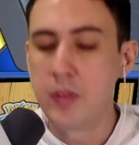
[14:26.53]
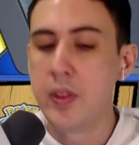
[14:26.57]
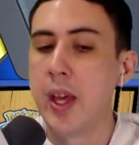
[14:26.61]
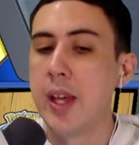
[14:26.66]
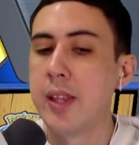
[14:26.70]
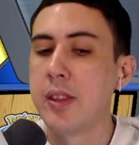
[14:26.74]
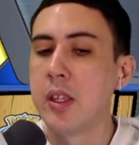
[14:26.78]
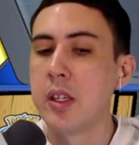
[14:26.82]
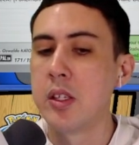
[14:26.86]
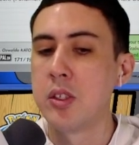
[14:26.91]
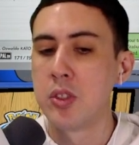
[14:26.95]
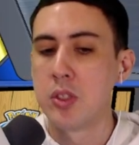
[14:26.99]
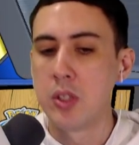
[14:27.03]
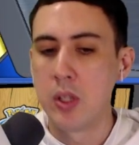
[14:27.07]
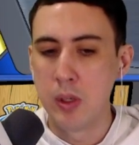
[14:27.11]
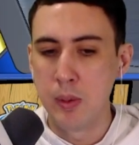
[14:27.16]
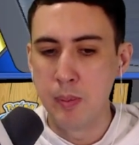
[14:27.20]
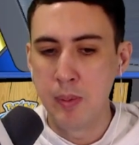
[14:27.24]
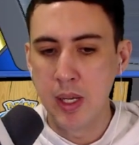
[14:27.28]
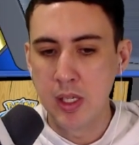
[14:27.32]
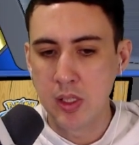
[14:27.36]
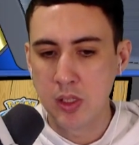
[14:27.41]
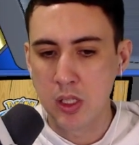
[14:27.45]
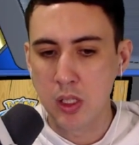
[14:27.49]
that there's no
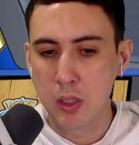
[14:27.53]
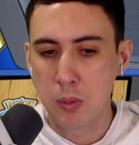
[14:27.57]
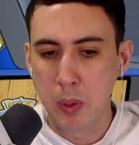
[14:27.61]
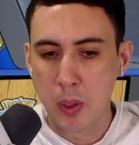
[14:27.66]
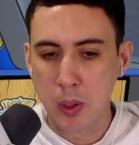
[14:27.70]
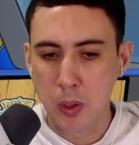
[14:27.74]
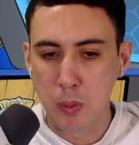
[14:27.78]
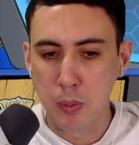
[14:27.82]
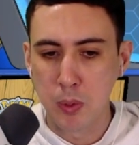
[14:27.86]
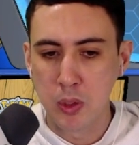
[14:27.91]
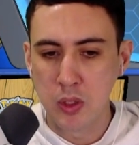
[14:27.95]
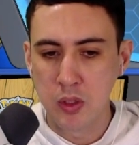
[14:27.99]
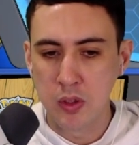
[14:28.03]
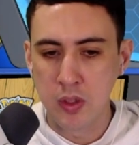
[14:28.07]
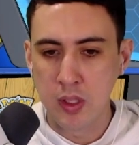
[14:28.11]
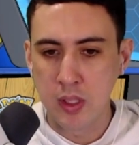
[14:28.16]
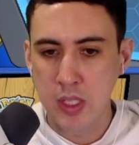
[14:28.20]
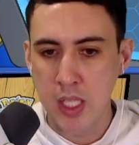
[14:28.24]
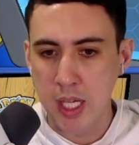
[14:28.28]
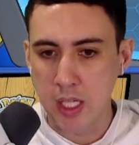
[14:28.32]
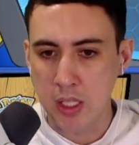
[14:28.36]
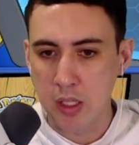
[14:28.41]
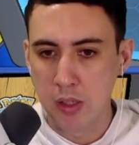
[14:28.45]
basic Pokemon in the deck.